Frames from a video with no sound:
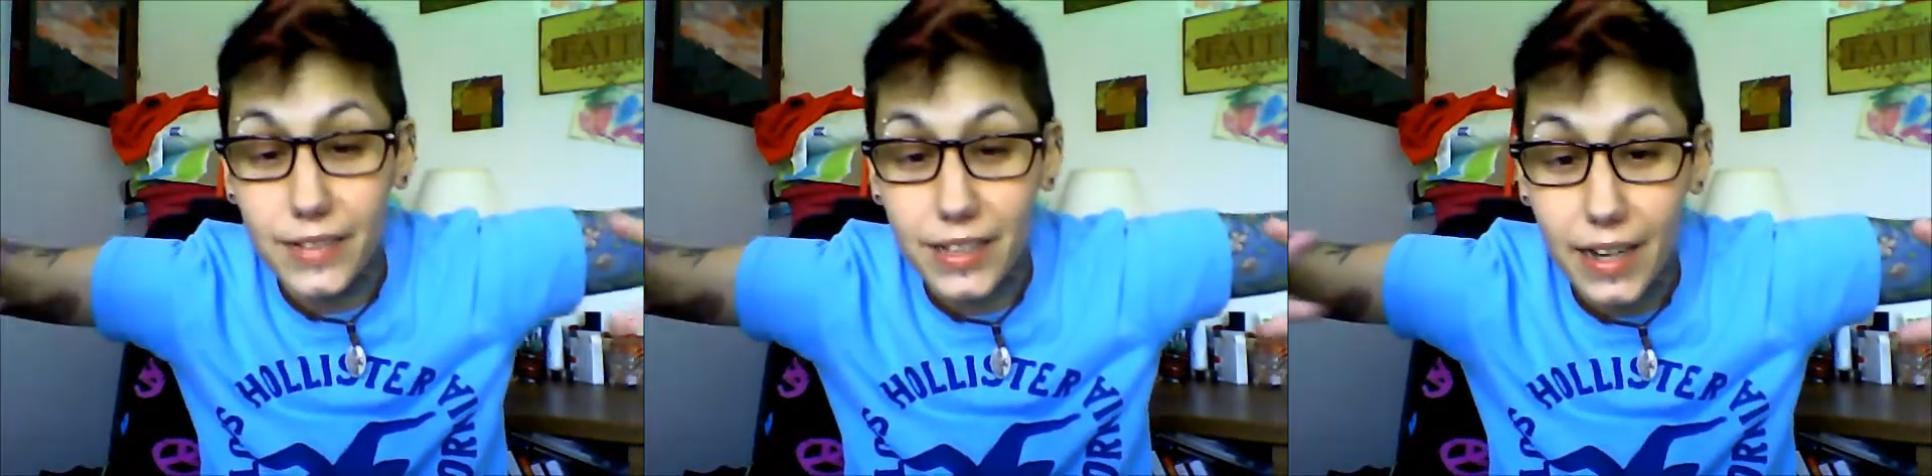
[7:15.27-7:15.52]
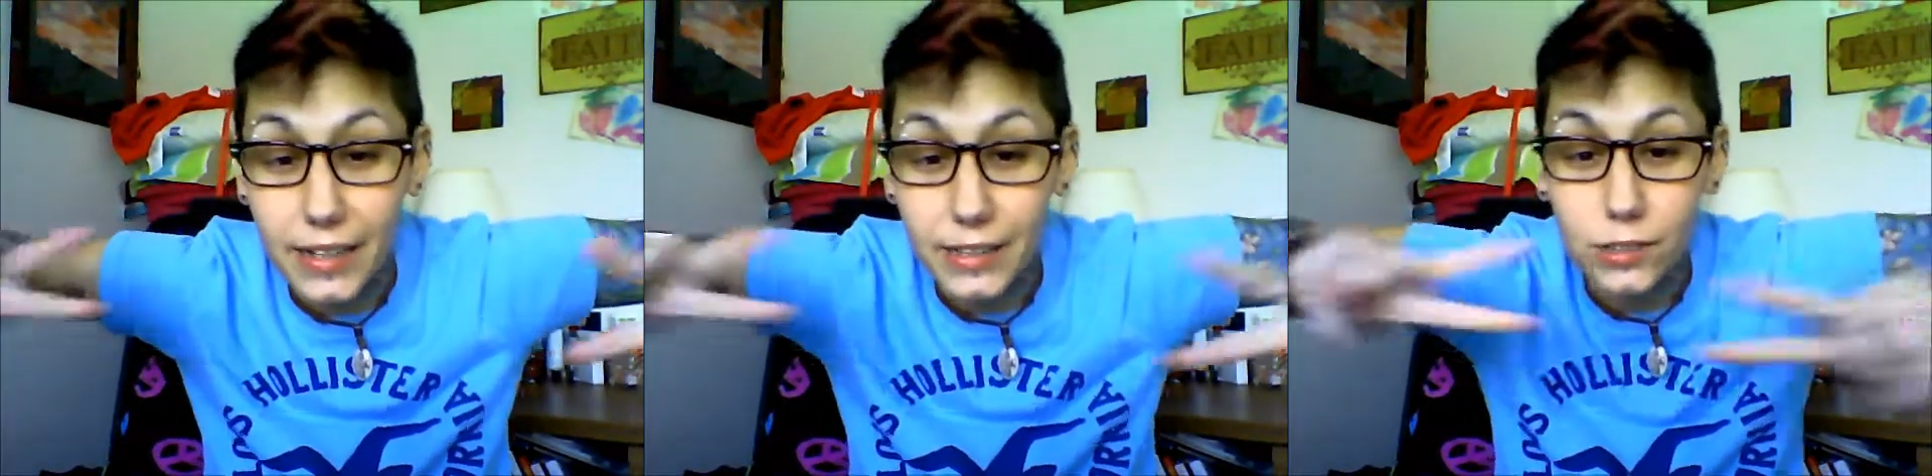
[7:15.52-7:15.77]

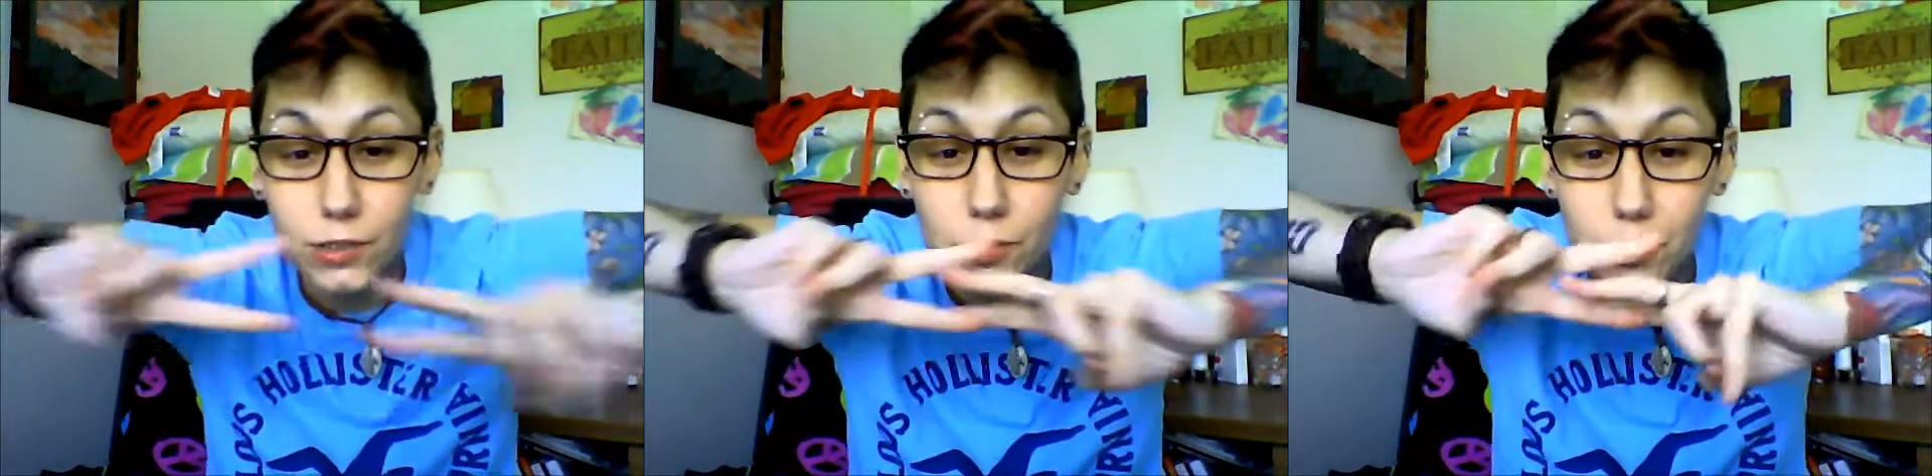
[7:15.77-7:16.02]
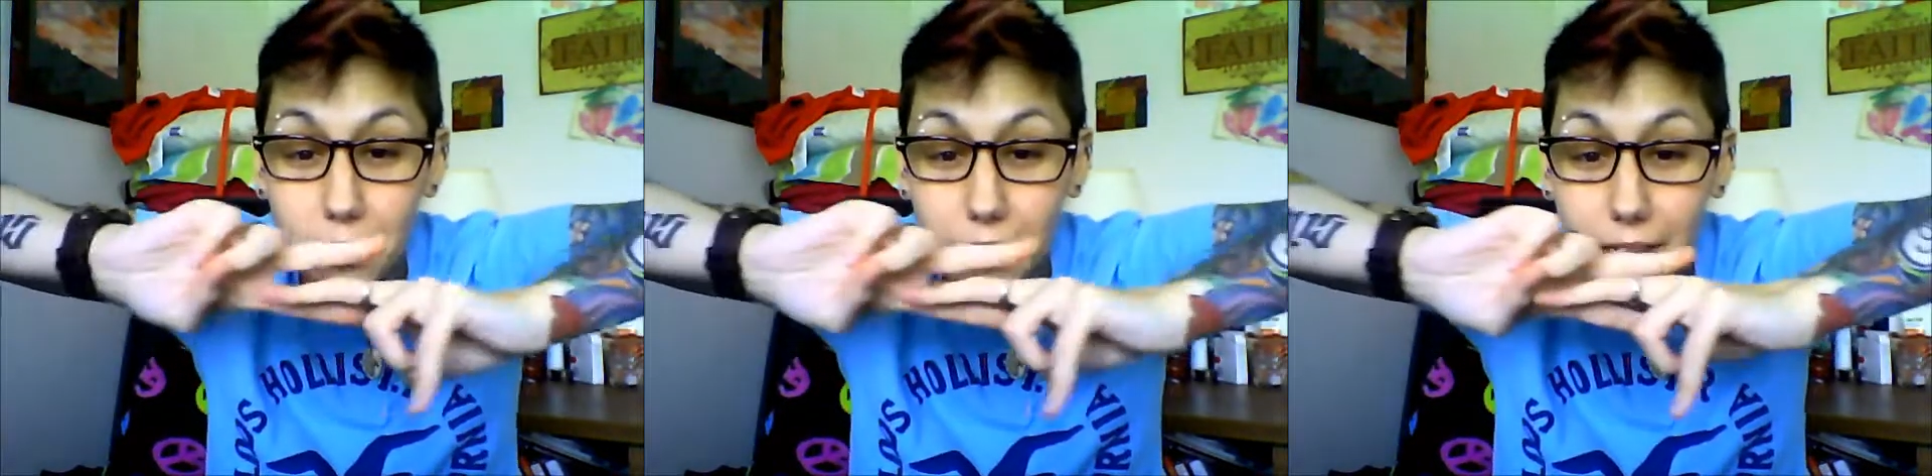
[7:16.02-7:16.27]
guys. Do a
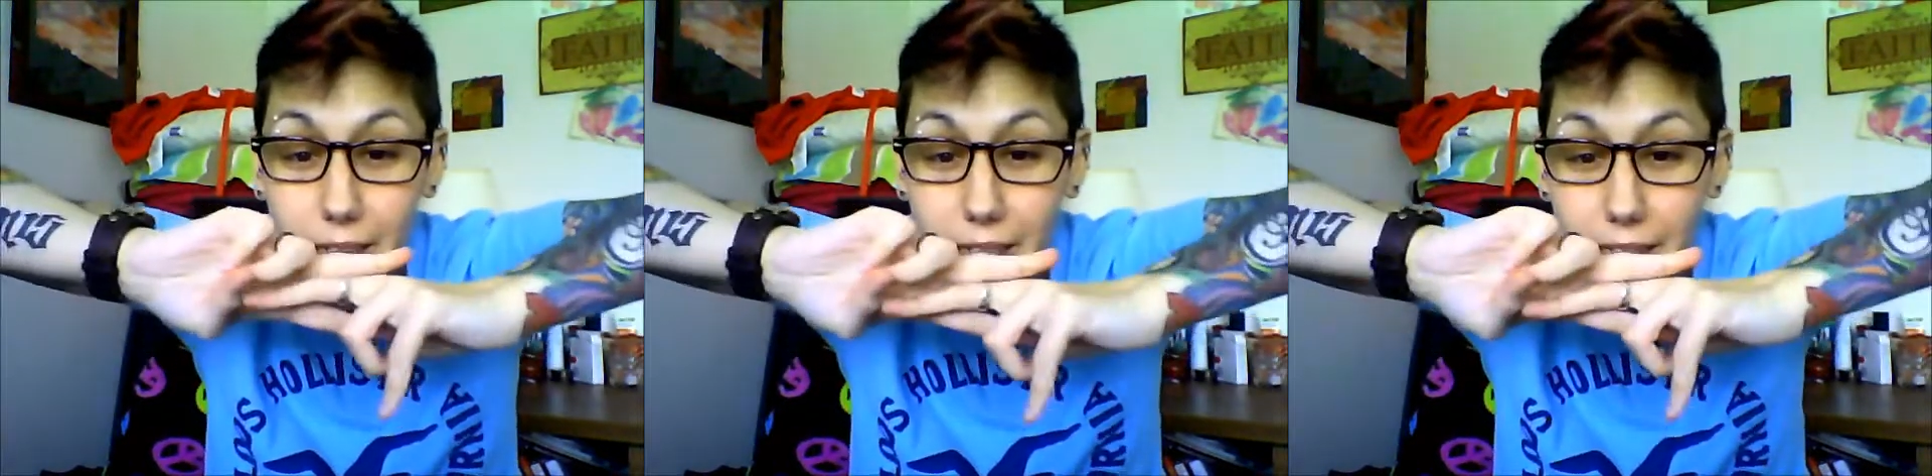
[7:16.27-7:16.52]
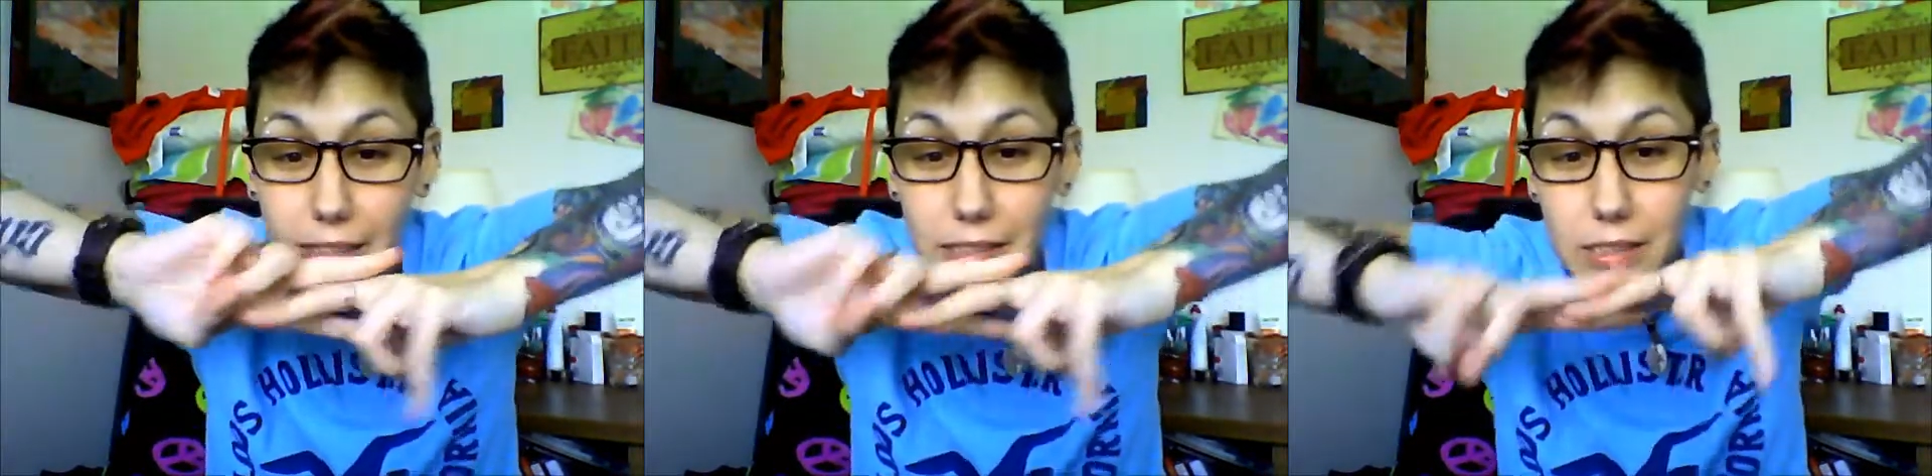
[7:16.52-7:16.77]
little
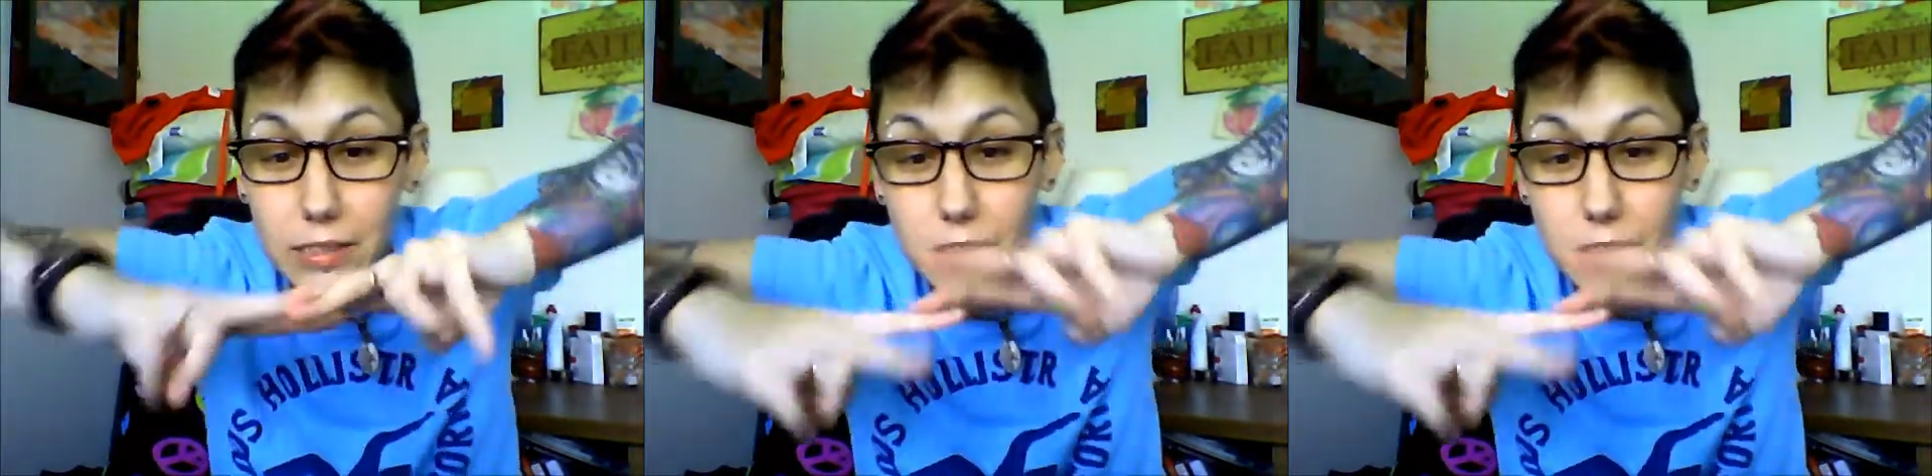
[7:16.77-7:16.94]
this.